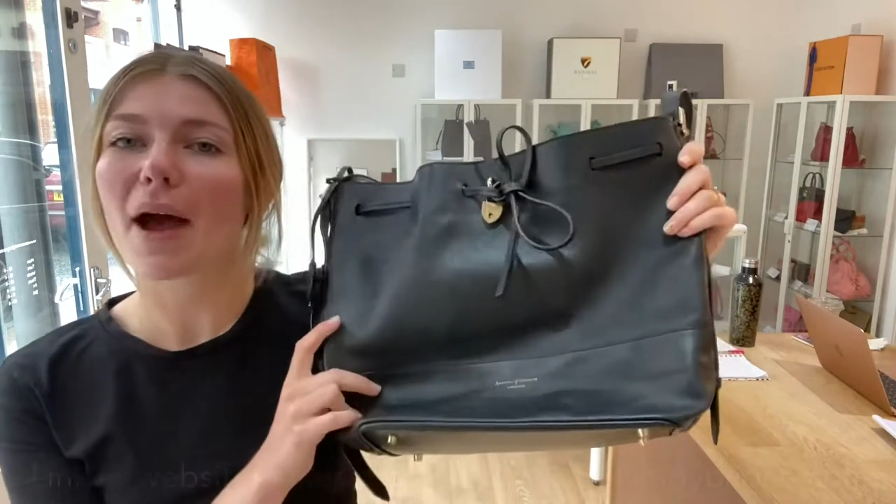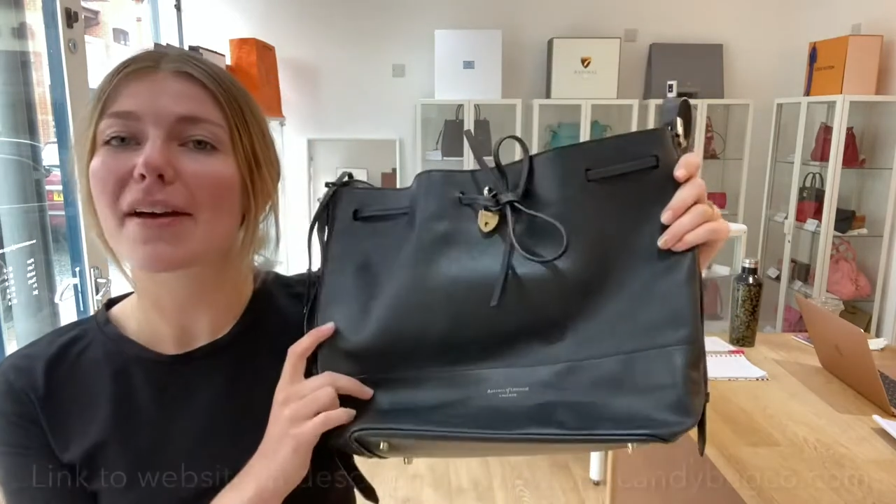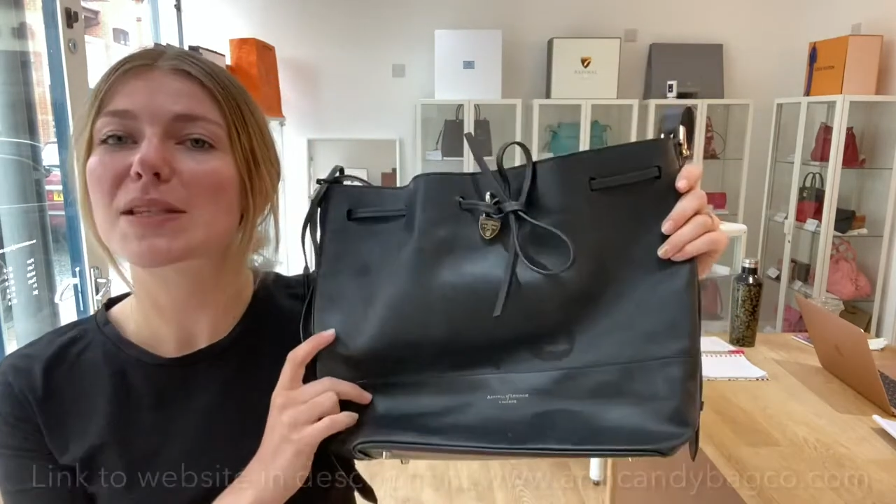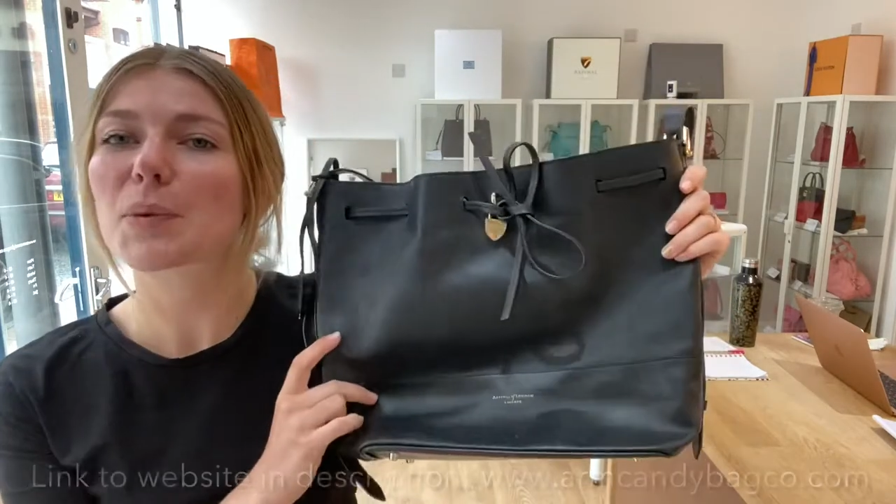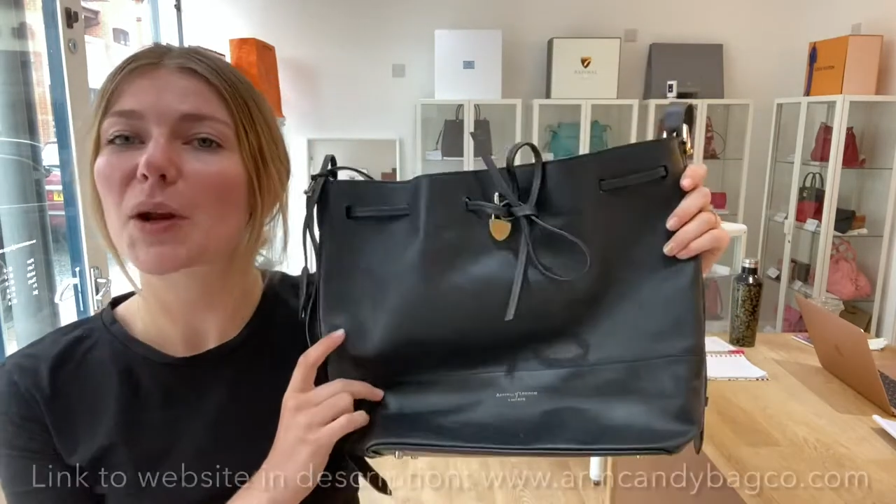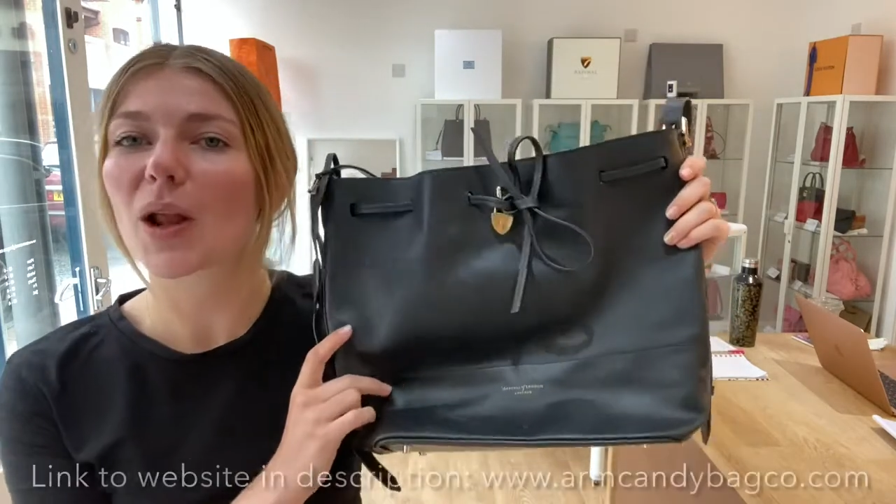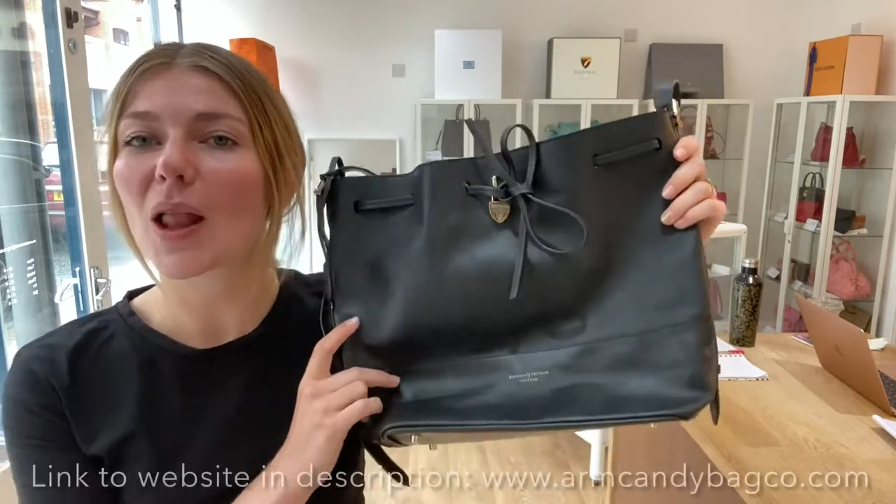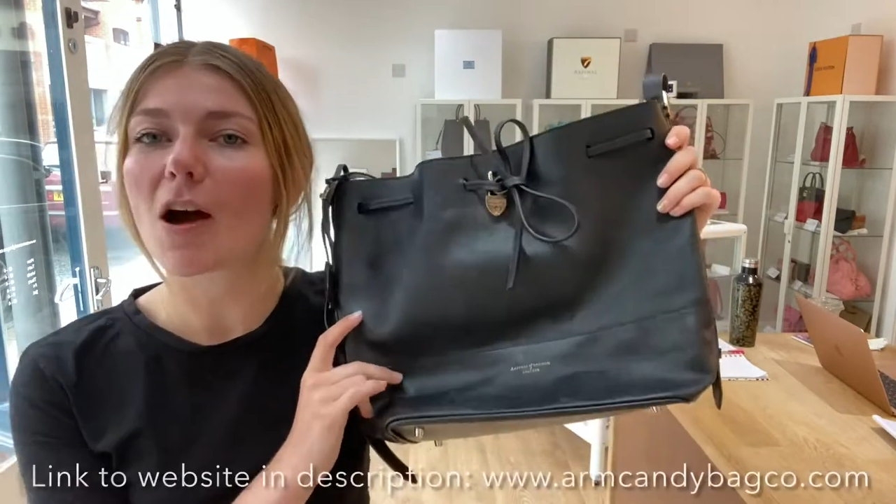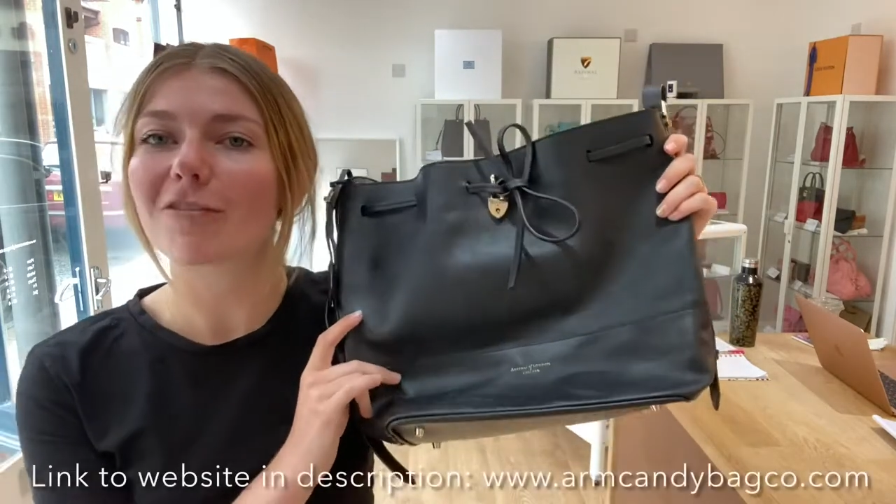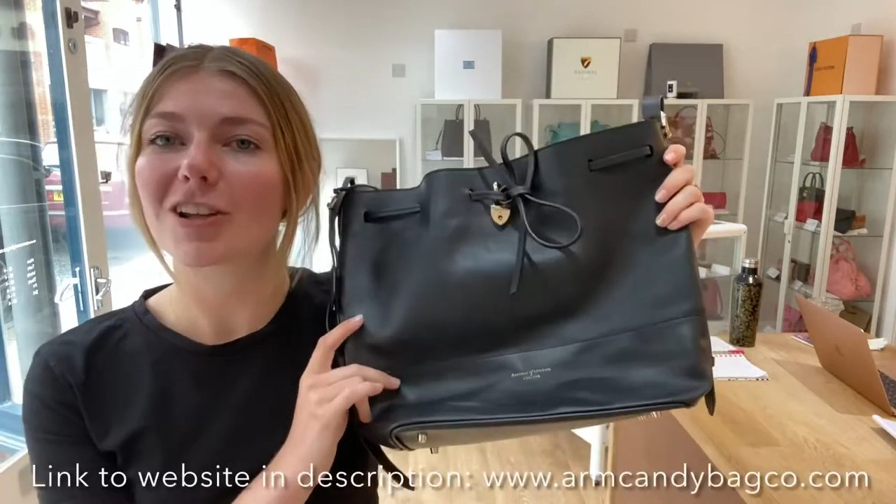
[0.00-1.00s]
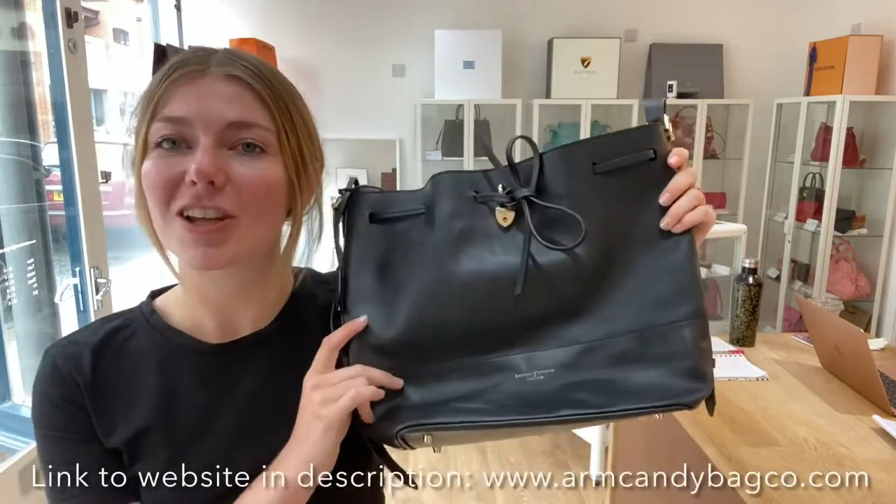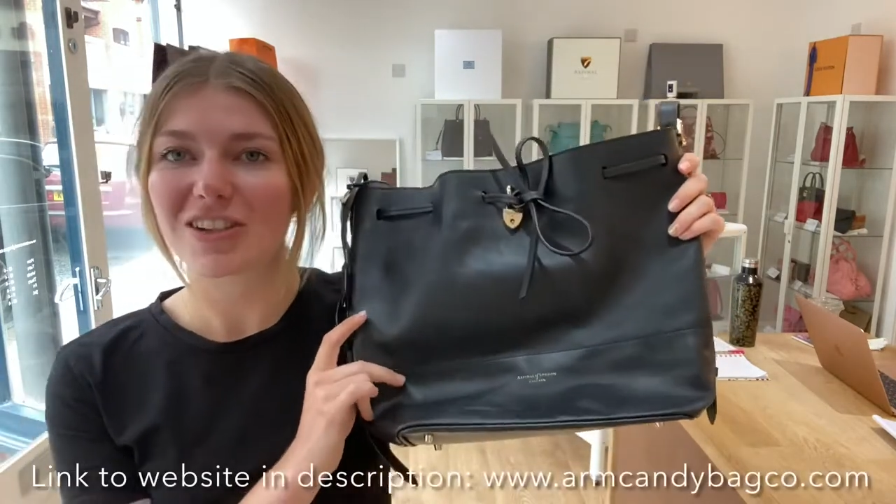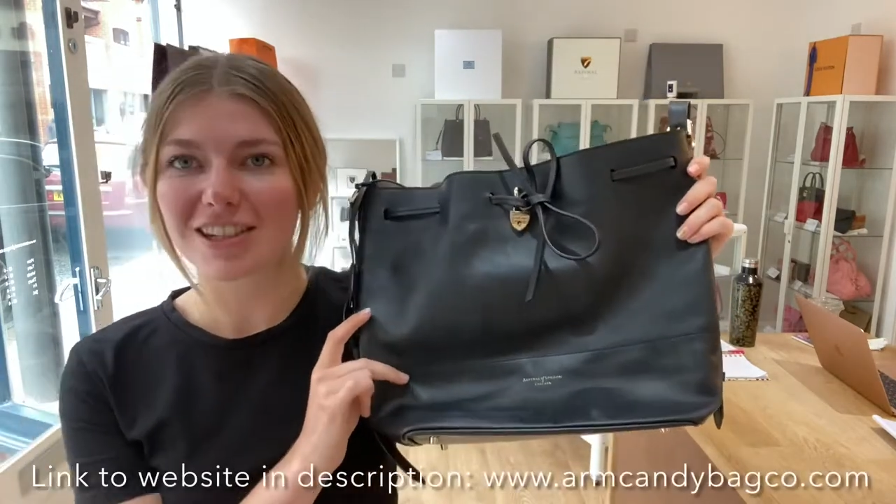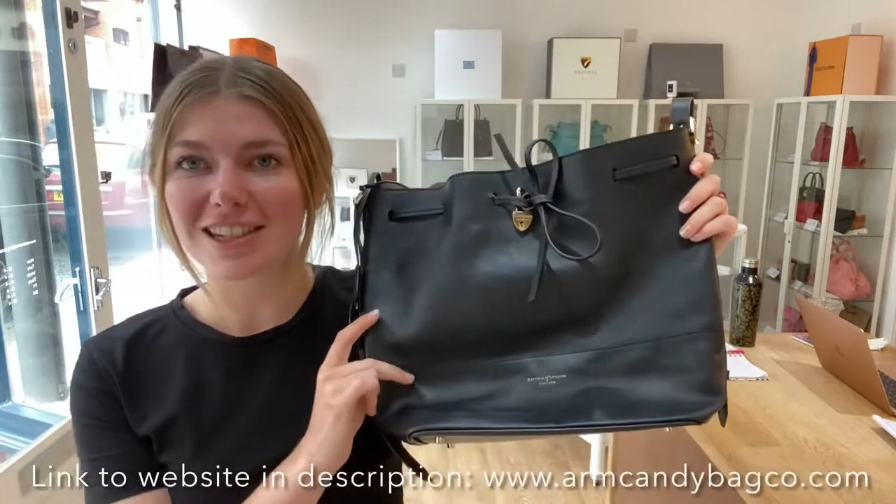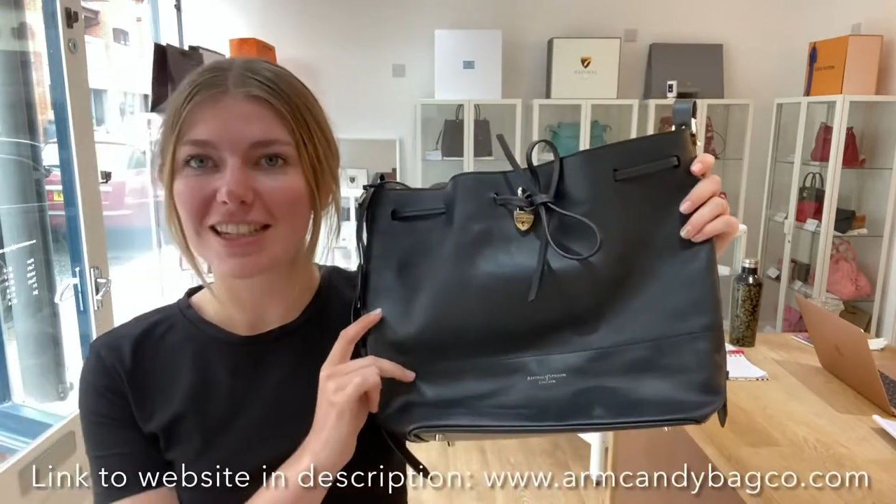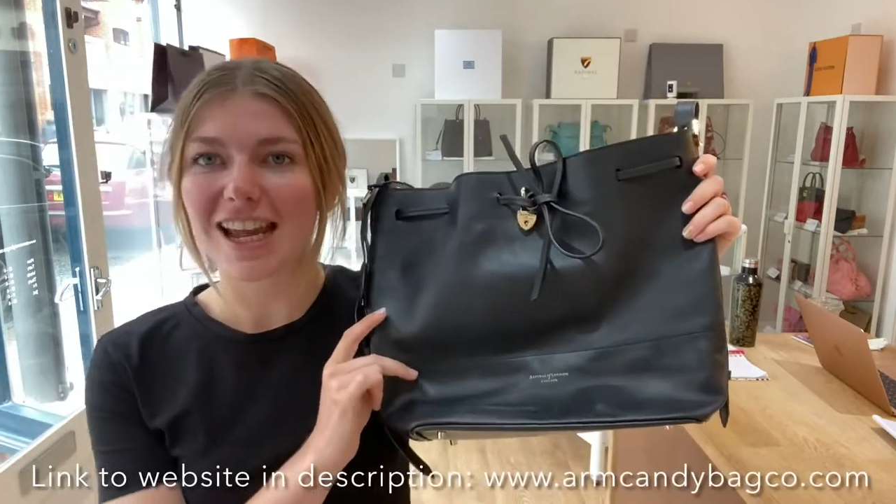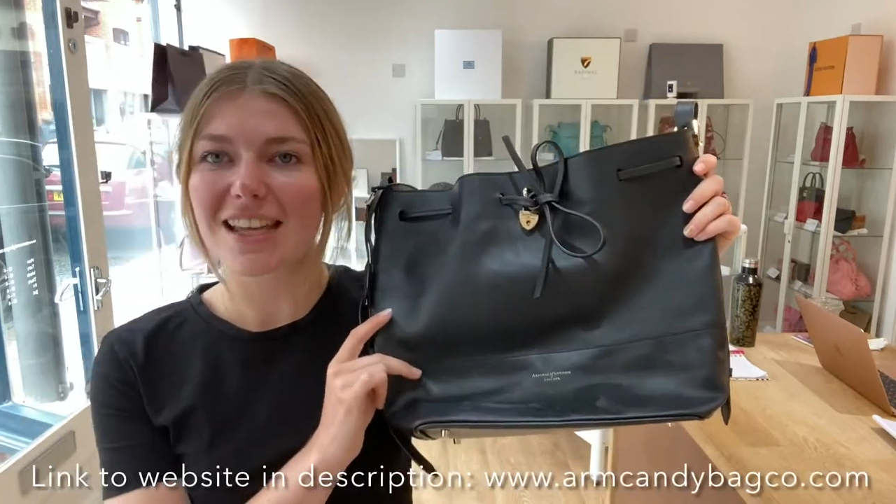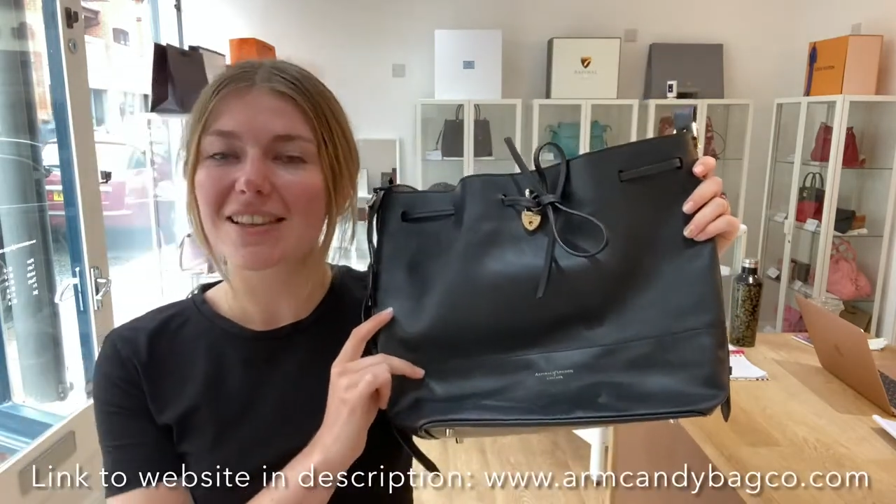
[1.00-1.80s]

Aspinal of London today.